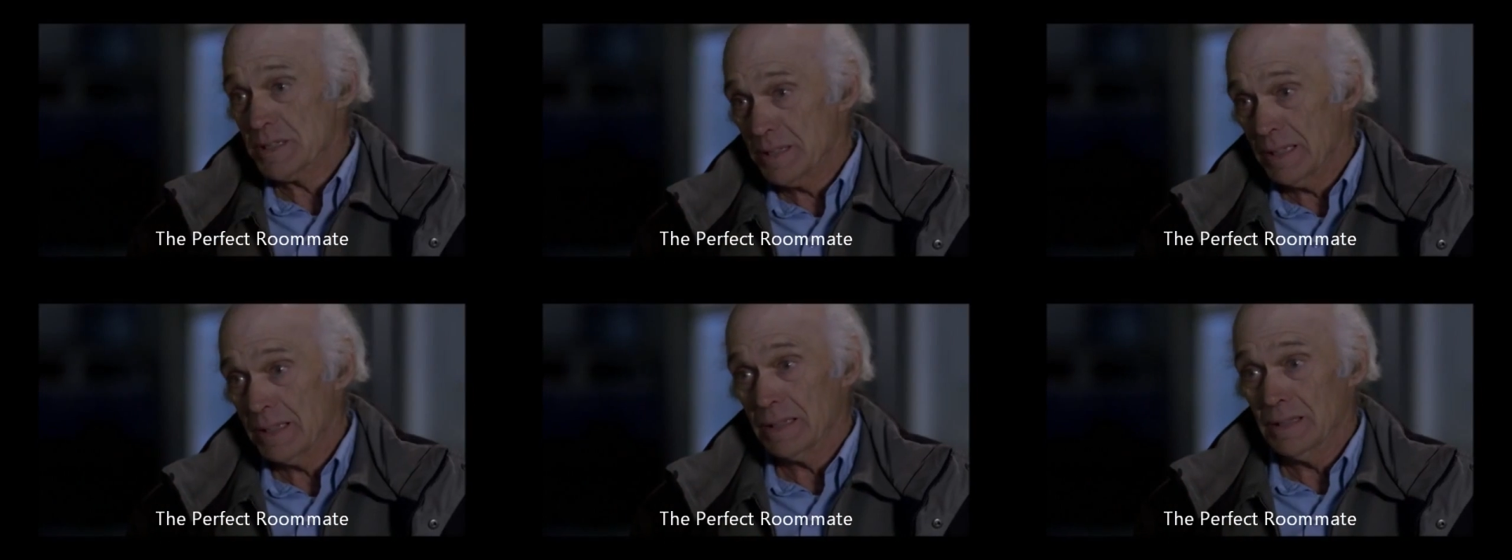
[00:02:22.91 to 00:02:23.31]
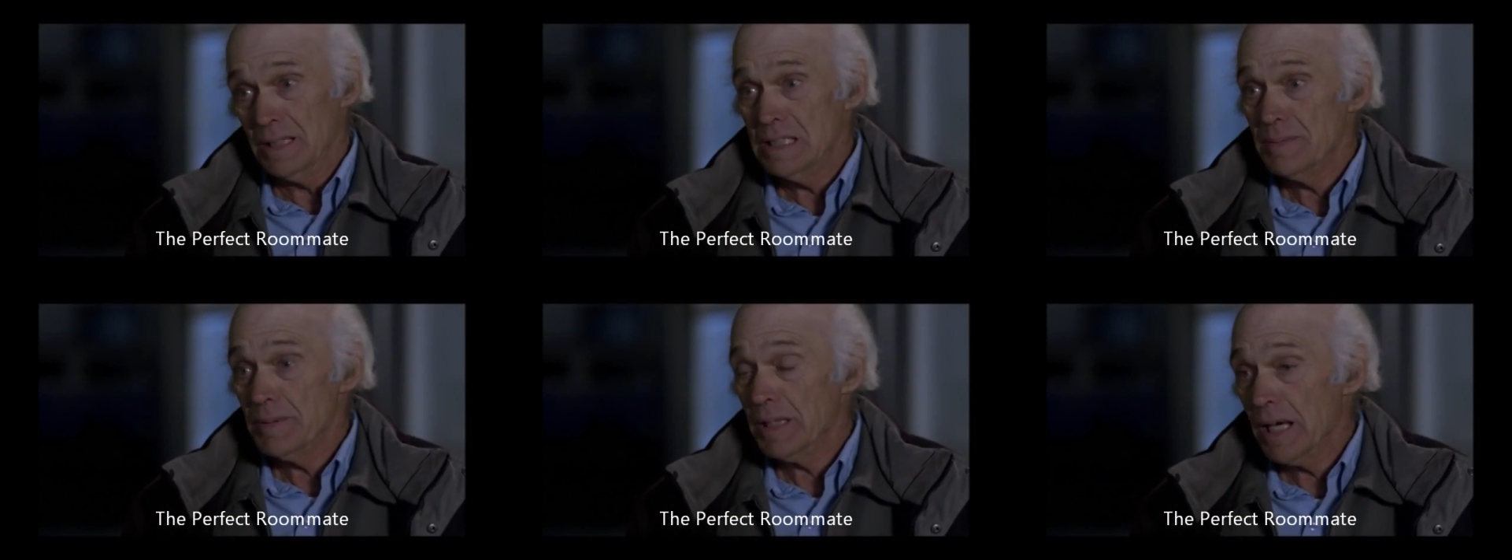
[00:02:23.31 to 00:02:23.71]
sick and
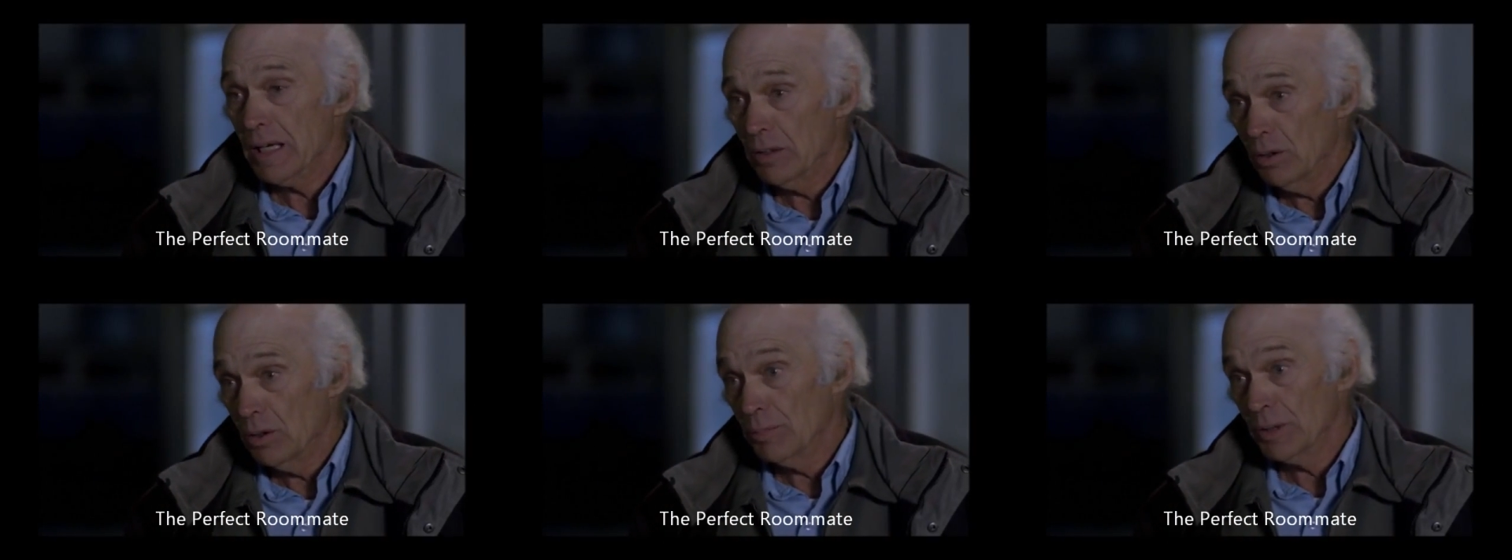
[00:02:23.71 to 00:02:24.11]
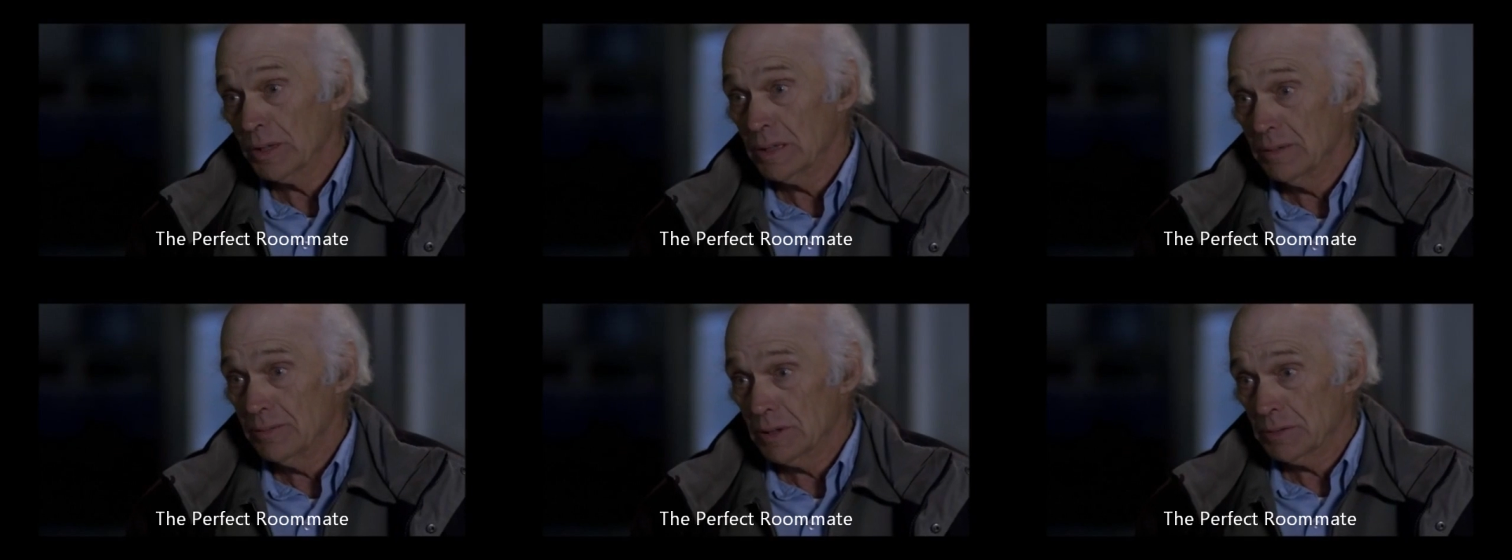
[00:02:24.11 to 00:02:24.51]
needs me to get home or
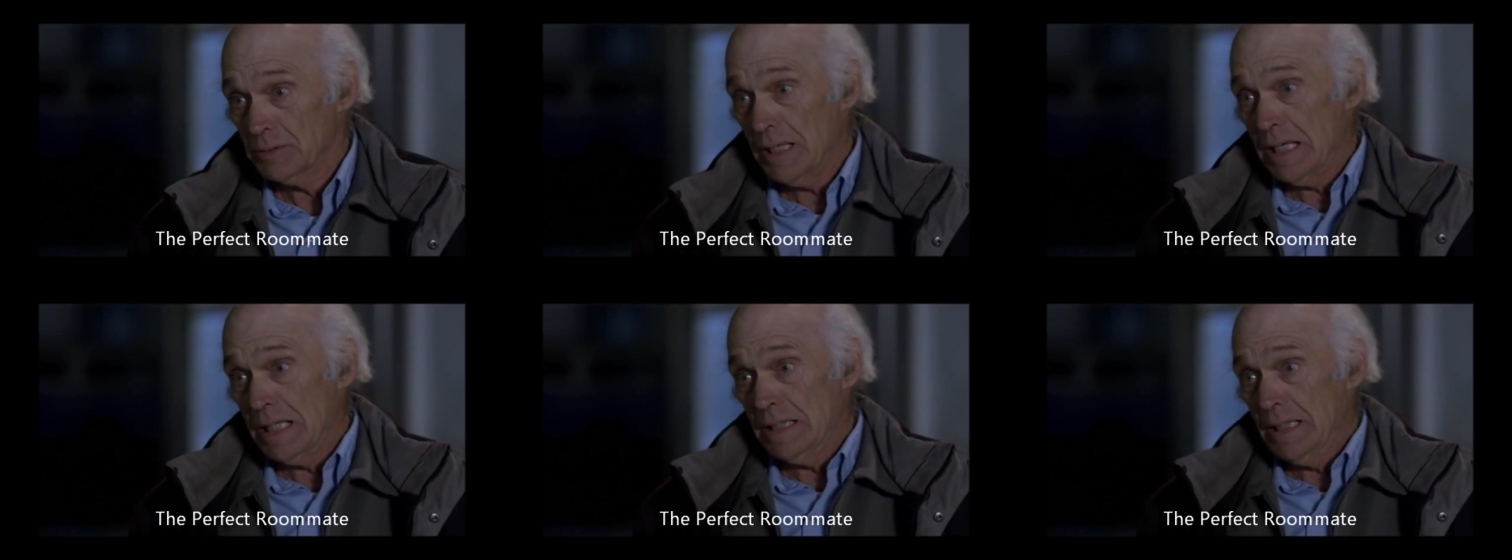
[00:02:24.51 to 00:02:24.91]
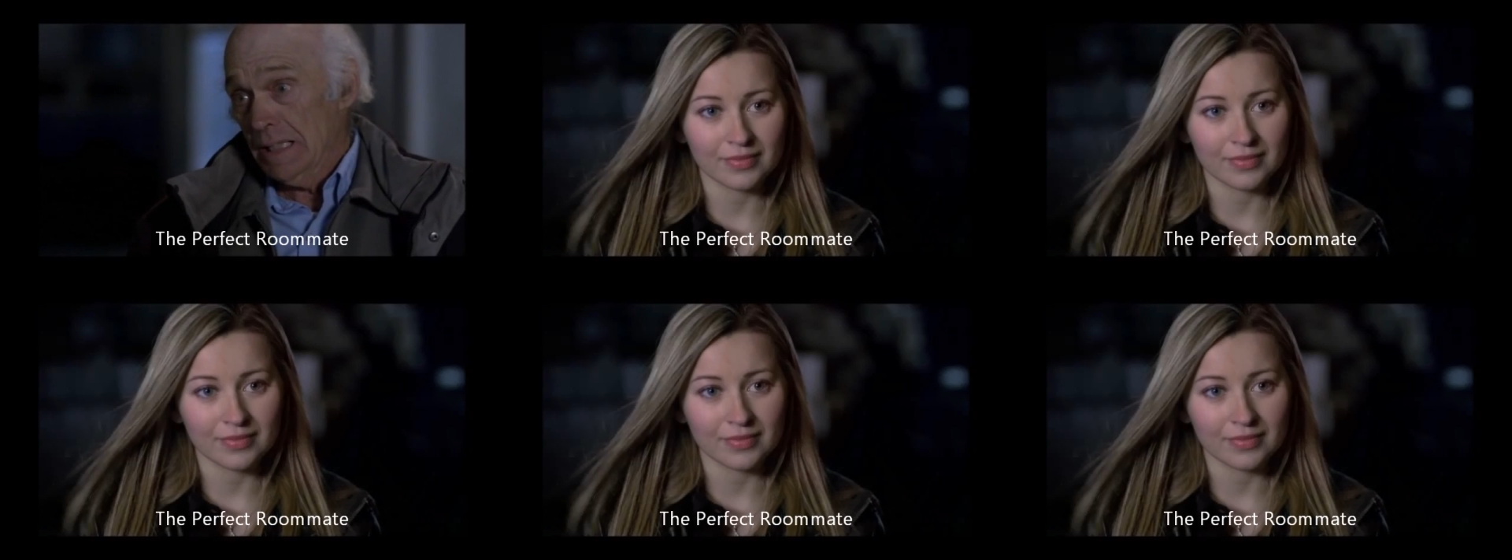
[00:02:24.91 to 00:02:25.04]
I'd give you a ride.